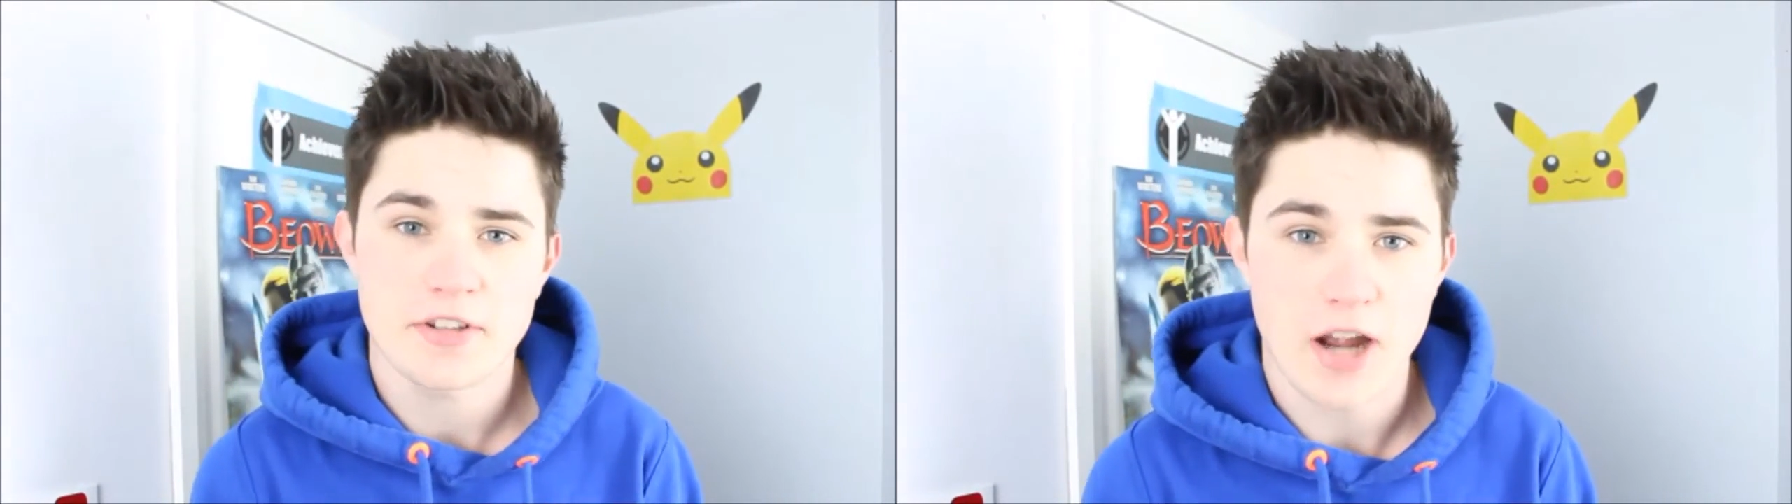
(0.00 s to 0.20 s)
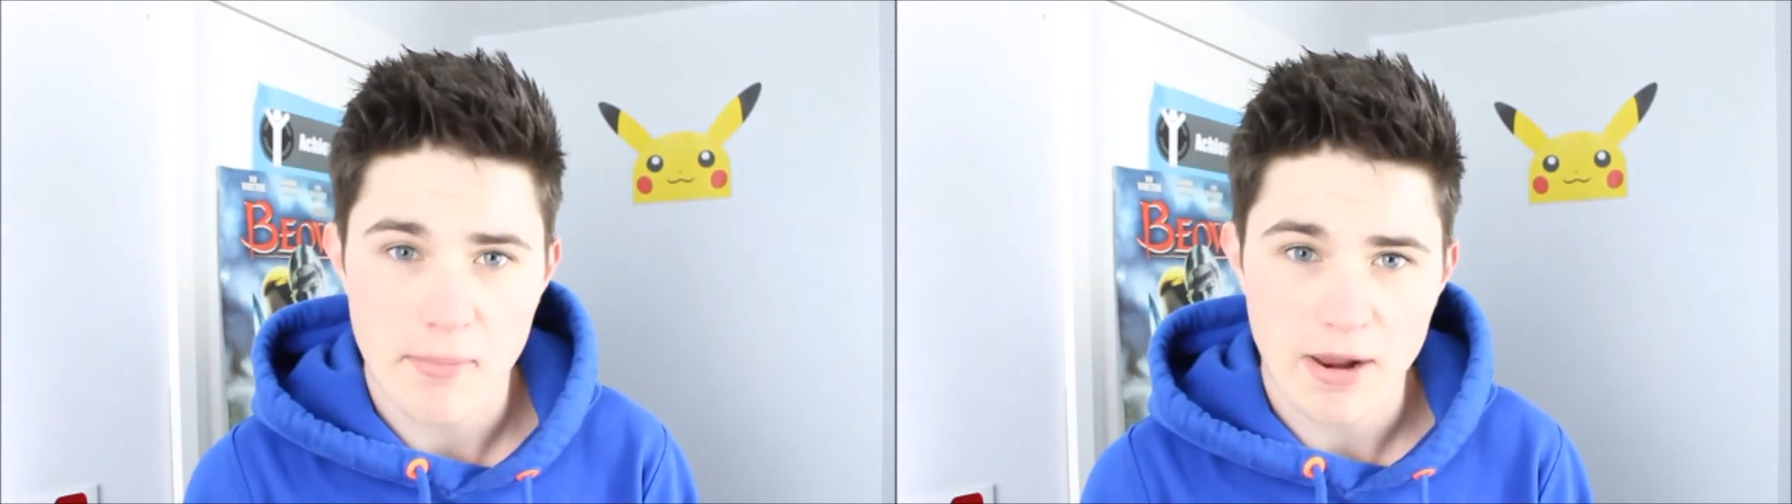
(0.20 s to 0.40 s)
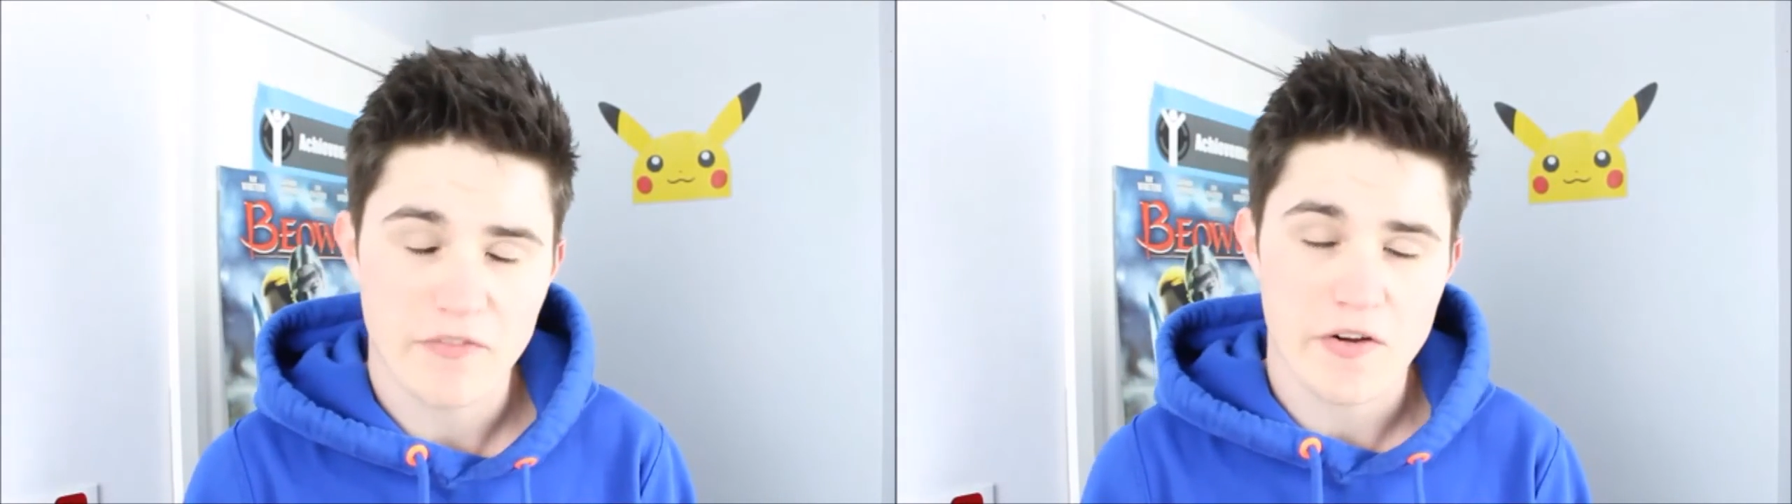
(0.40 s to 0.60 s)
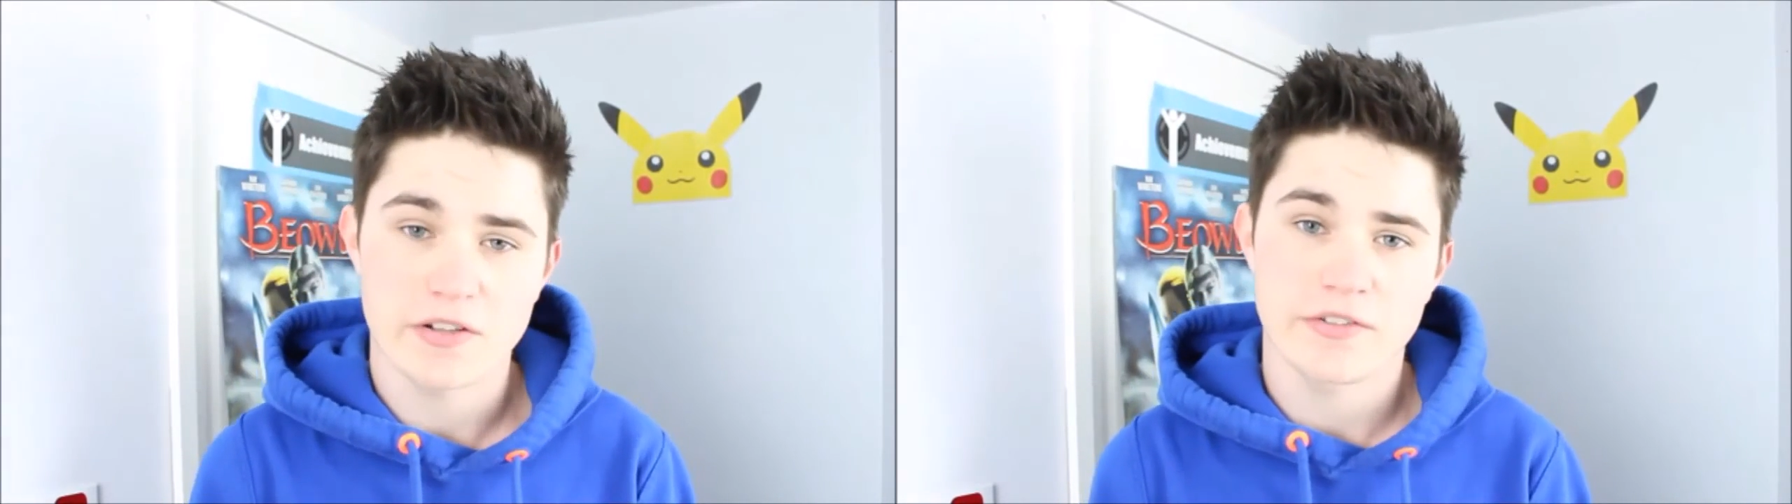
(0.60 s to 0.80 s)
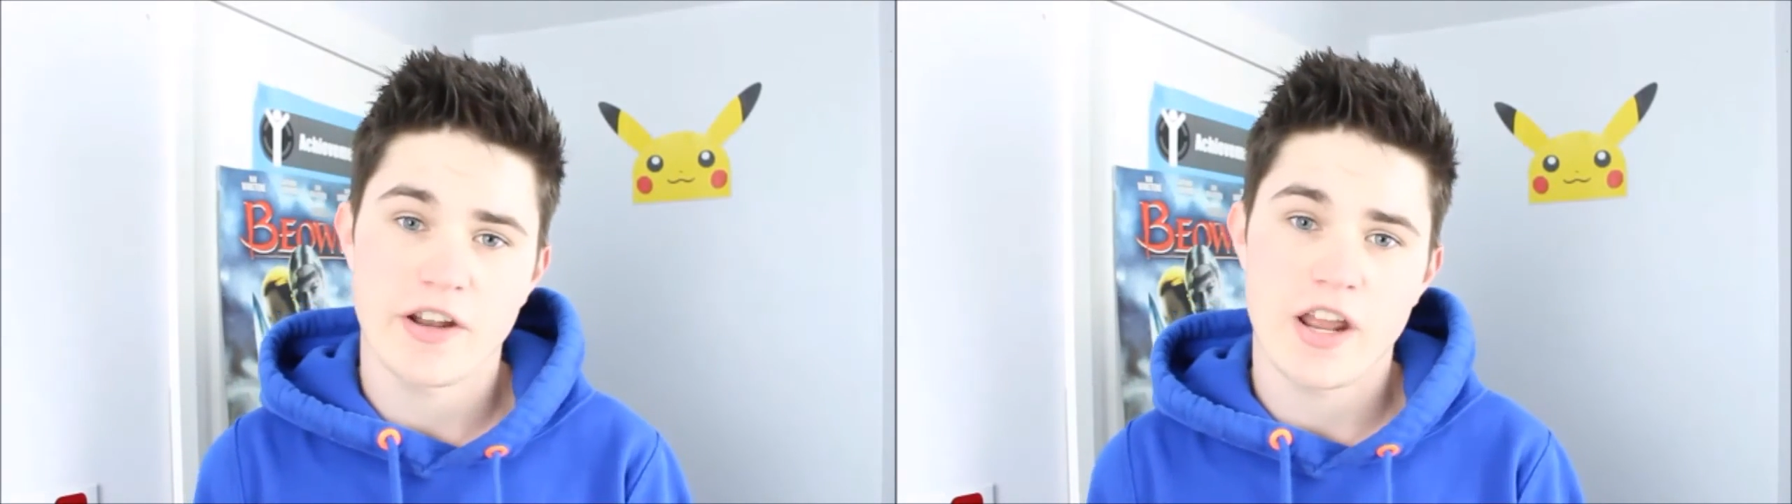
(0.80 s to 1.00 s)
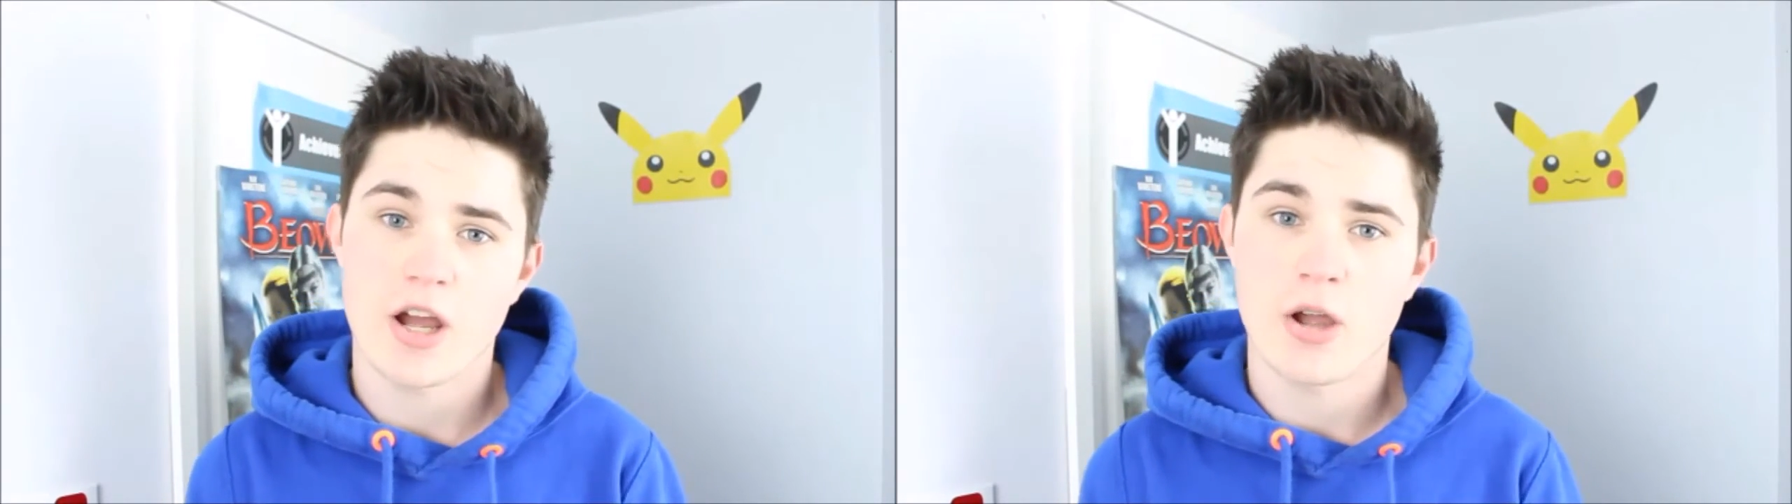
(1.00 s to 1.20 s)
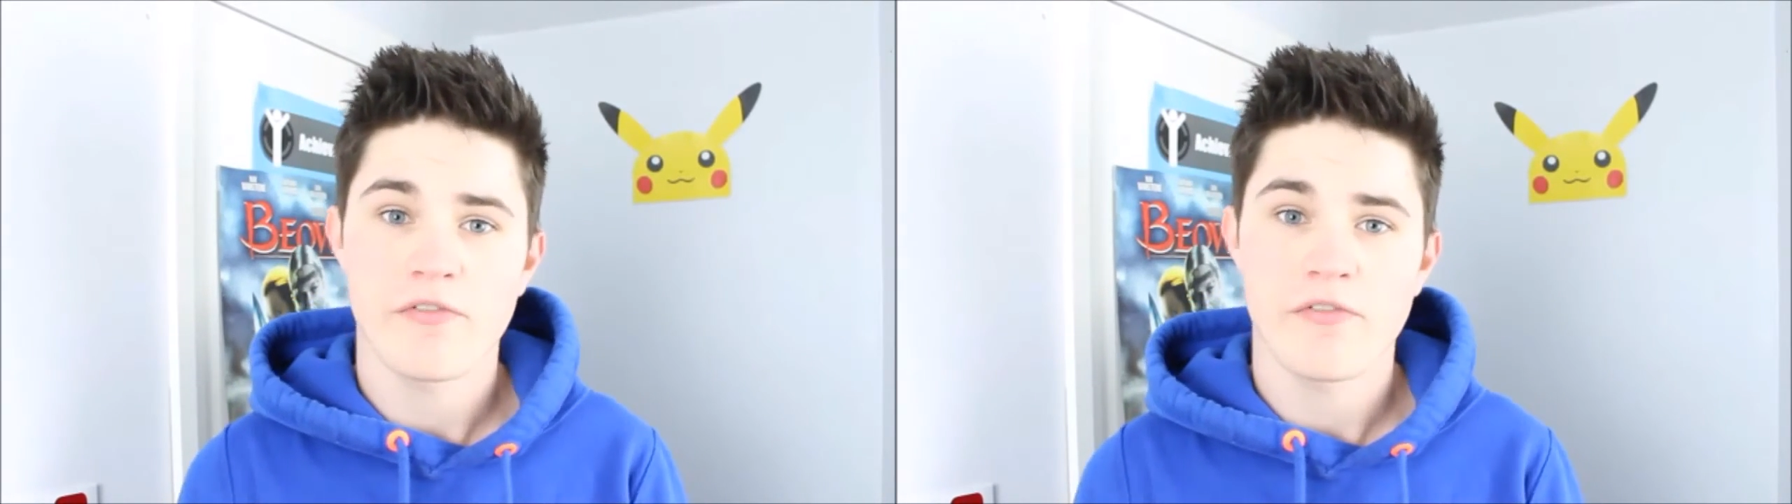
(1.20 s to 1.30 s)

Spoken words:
subscribe, like for this video.